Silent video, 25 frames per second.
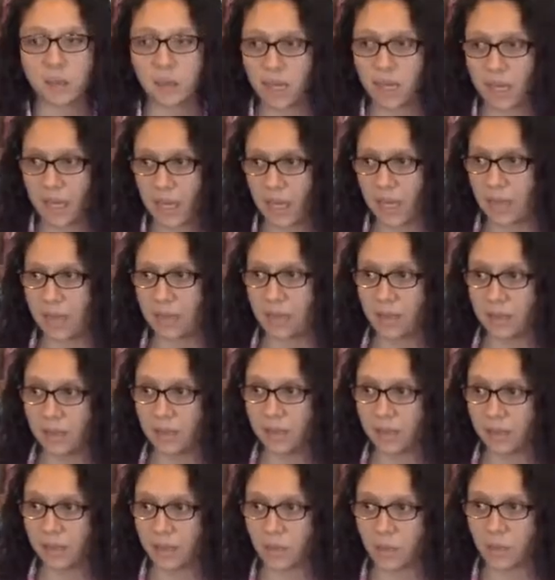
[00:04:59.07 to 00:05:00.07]
that we had
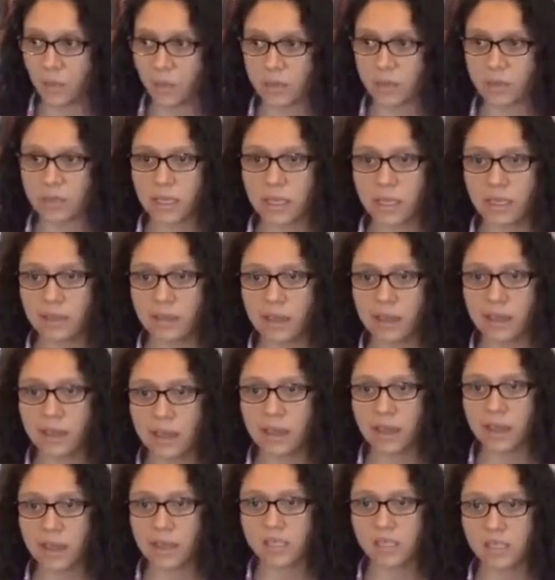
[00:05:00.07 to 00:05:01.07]
in Oregon that
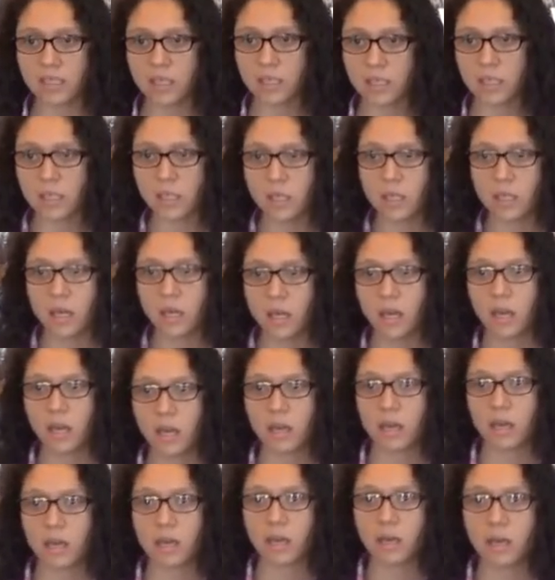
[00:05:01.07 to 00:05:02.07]
it has
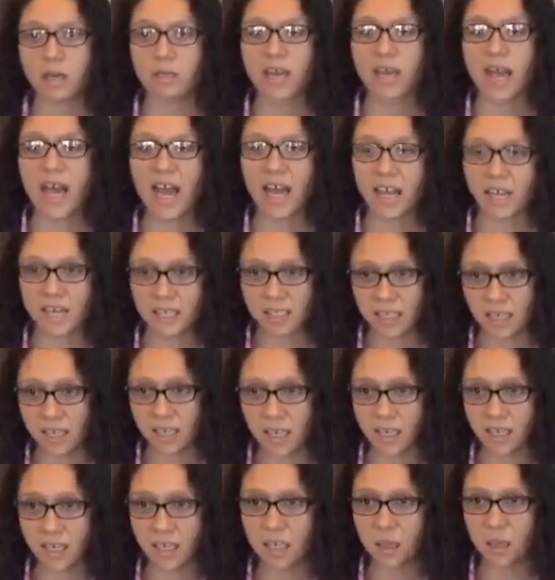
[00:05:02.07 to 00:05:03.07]
the
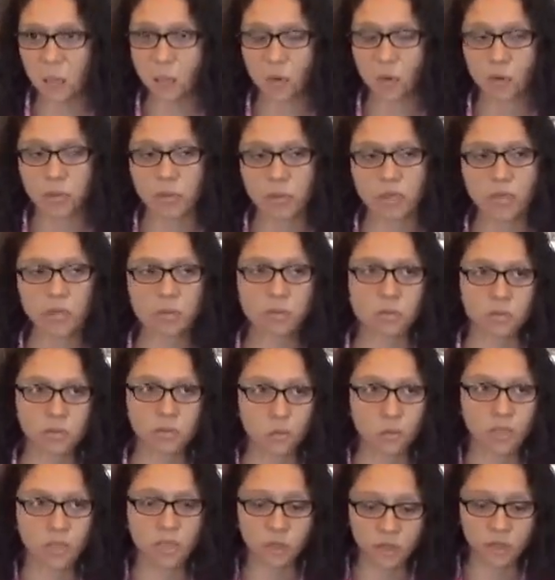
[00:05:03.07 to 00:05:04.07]
iodine and more
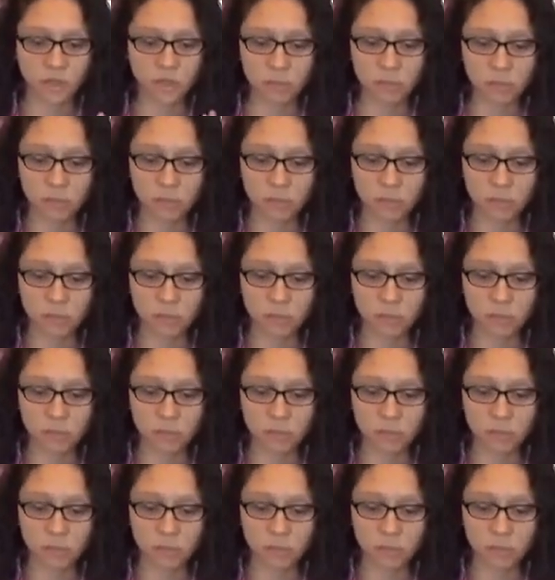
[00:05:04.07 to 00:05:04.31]
minerals when you